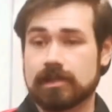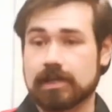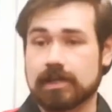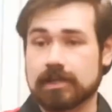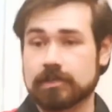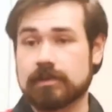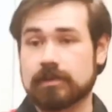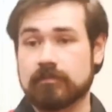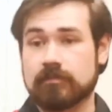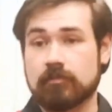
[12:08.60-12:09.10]
I
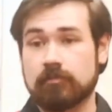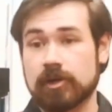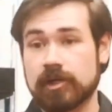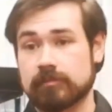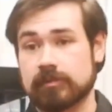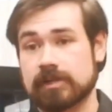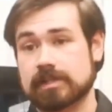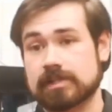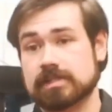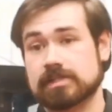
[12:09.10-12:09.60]
do have a poly
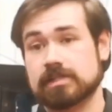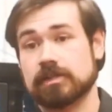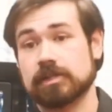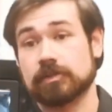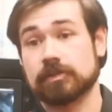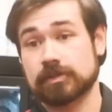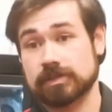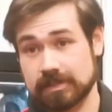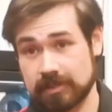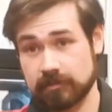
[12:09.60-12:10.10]
box here. I
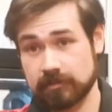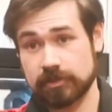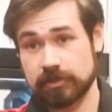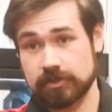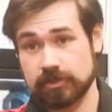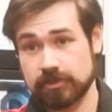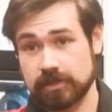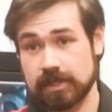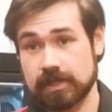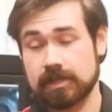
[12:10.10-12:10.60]
know it's not a
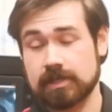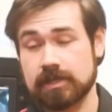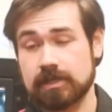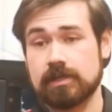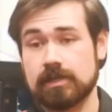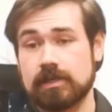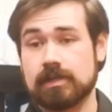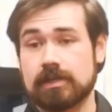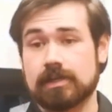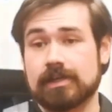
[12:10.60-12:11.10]
print dry,
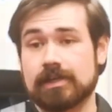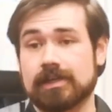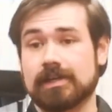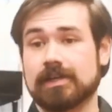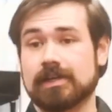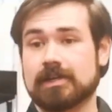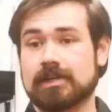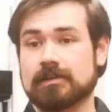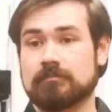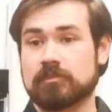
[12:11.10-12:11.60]

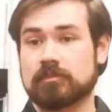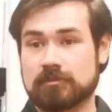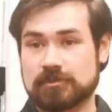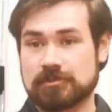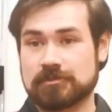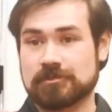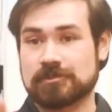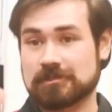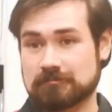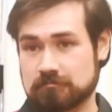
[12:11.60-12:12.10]
but I'm
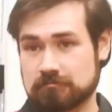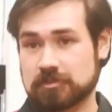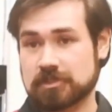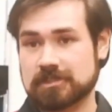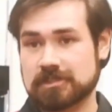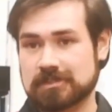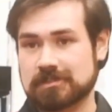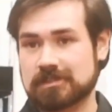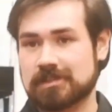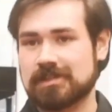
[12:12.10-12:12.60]
just using it
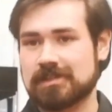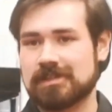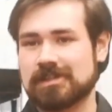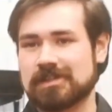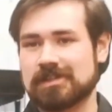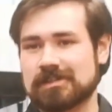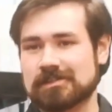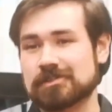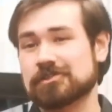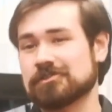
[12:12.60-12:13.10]
because
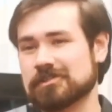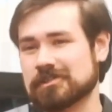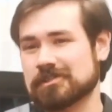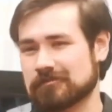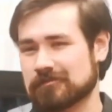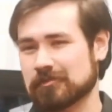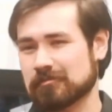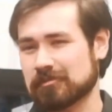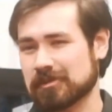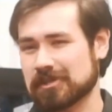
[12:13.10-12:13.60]
just using
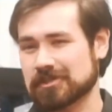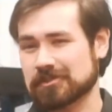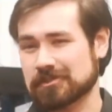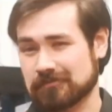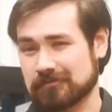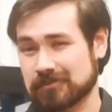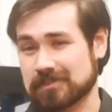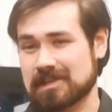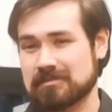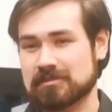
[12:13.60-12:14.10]
it for a
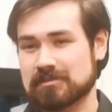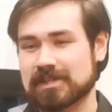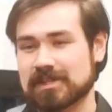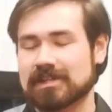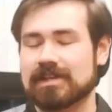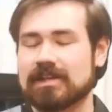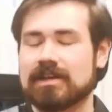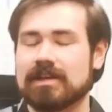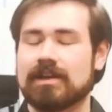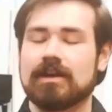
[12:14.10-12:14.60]
placeholder for the time being.
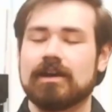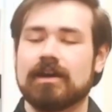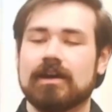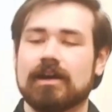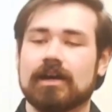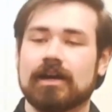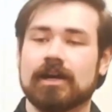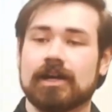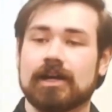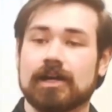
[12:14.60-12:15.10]

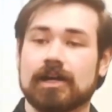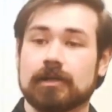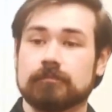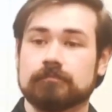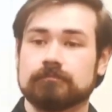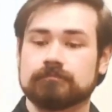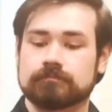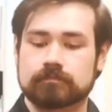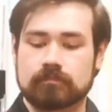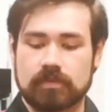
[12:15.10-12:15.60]

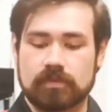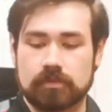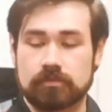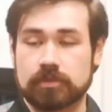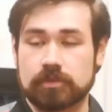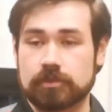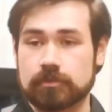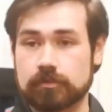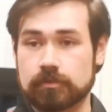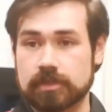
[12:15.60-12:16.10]

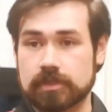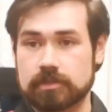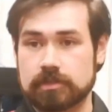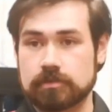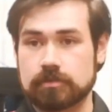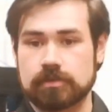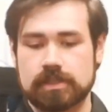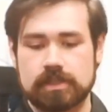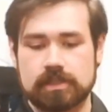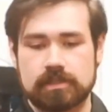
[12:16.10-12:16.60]
What you'd want to
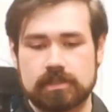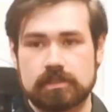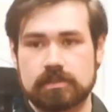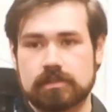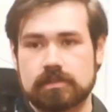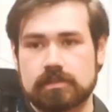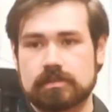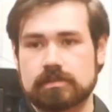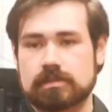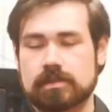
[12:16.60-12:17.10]
do
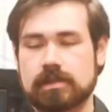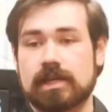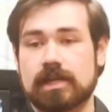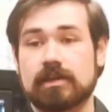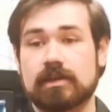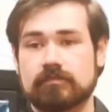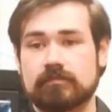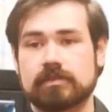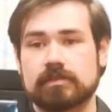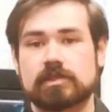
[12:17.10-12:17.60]
is
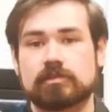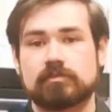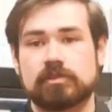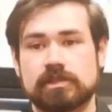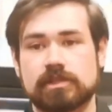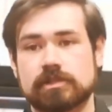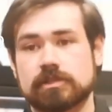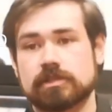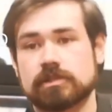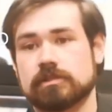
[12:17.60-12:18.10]
have this
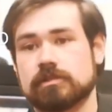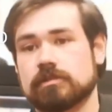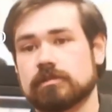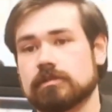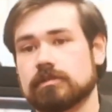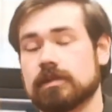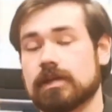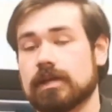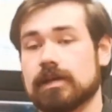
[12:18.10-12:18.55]
positioned